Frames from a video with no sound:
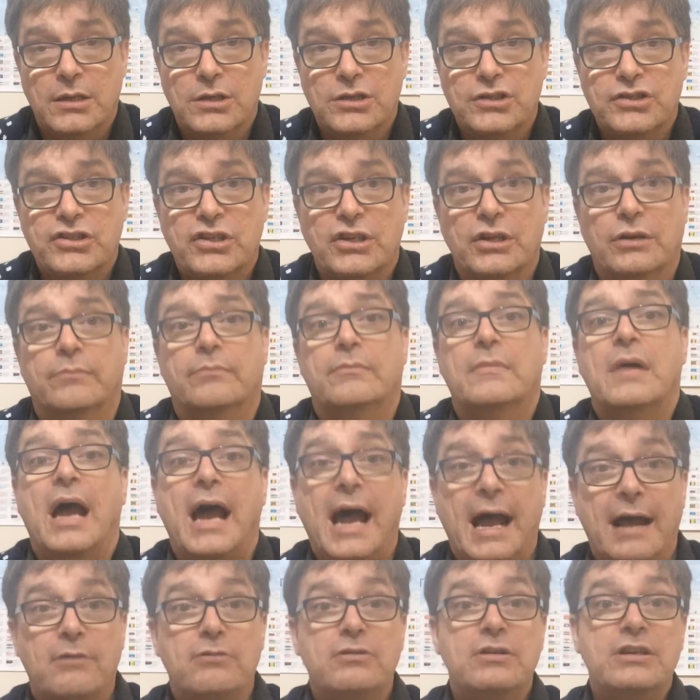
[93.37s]
So,
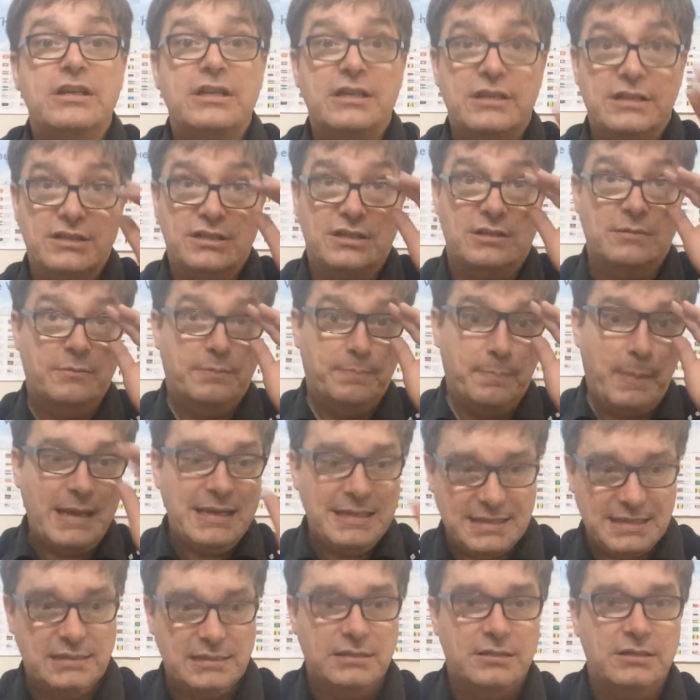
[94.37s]
how's
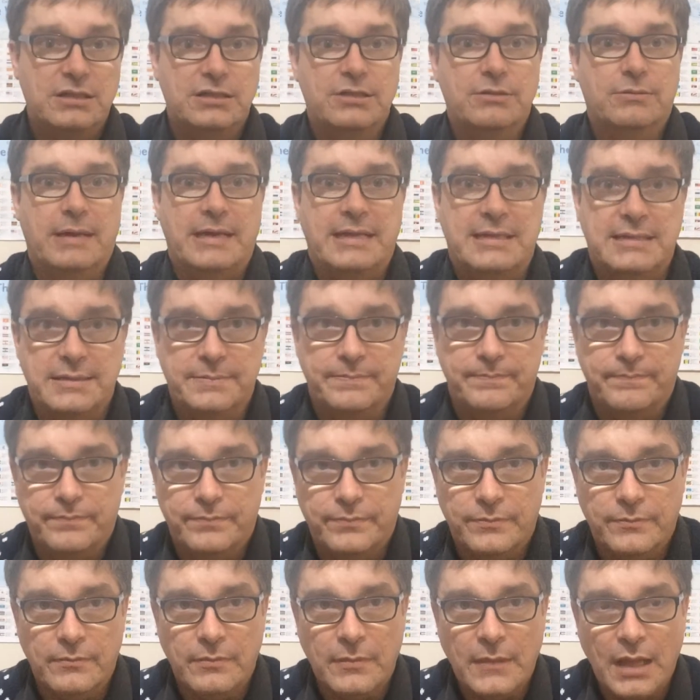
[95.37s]
best to do it?
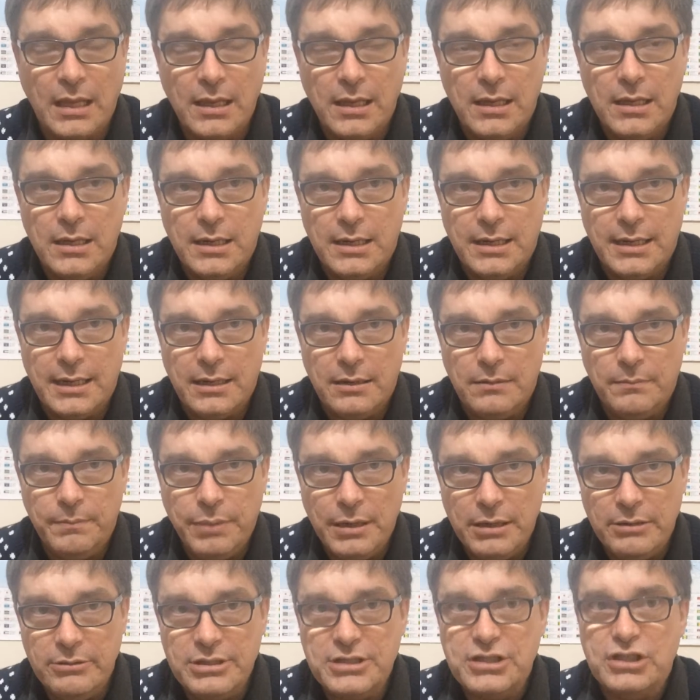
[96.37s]
Now,
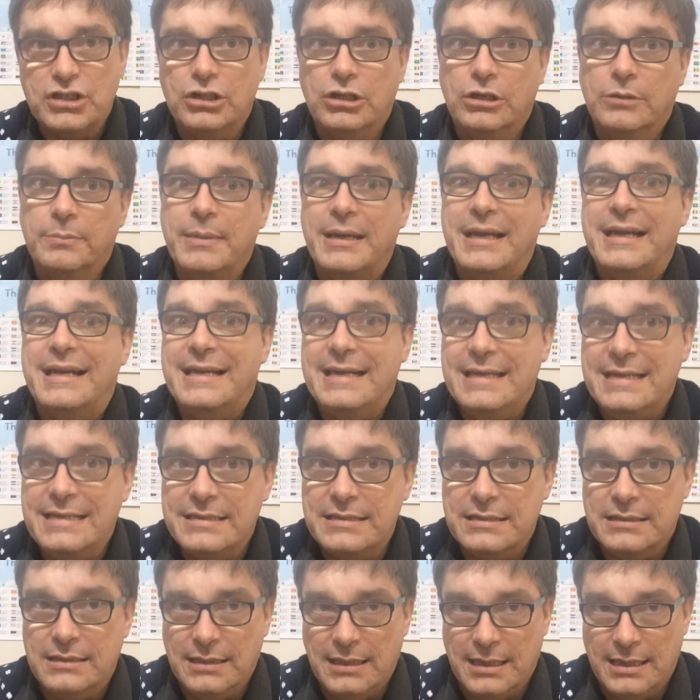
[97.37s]
Periscope
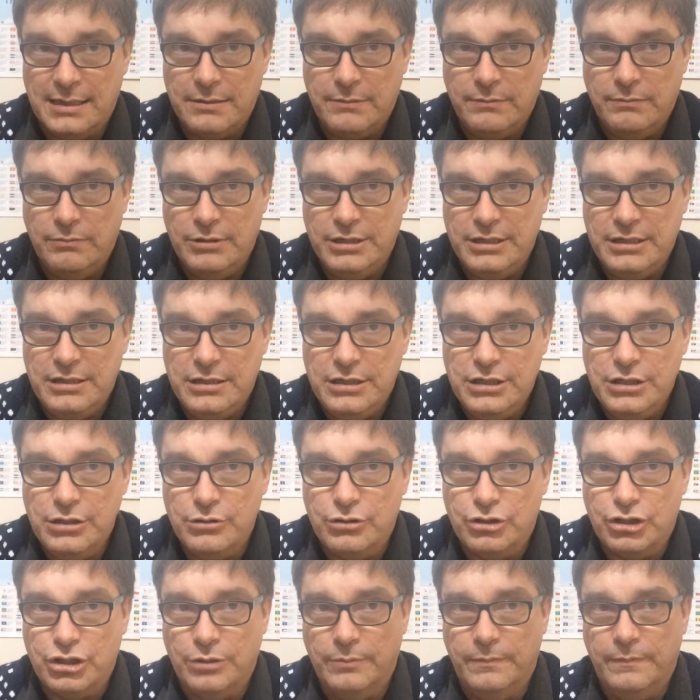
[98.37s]
isn't like running a
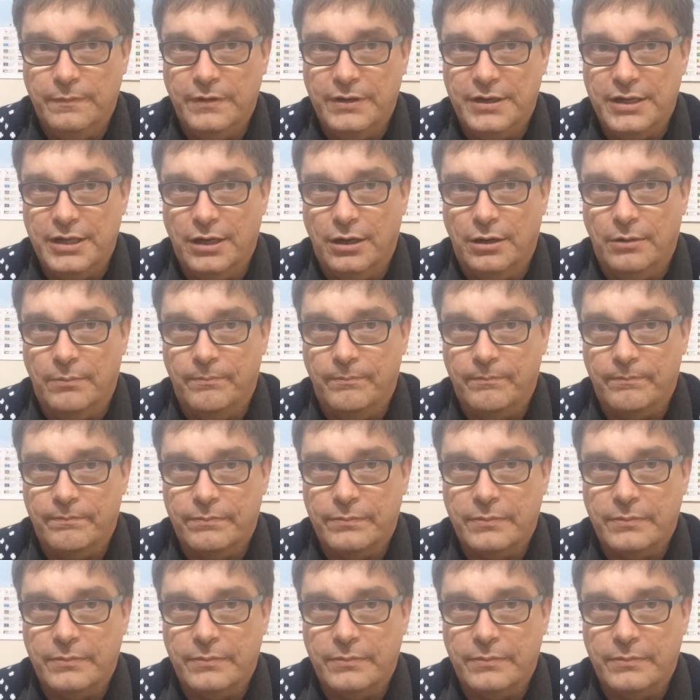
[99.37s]
YouTube video.